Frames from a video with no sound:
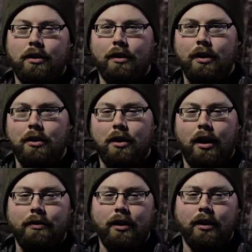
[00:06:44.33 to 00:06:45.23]
stuff in his
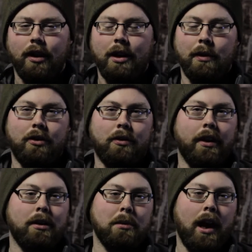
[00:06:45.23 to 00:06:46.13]
coffee, and then he went
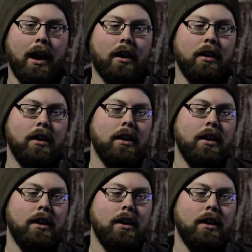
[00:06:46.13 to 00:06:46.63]
straight to black.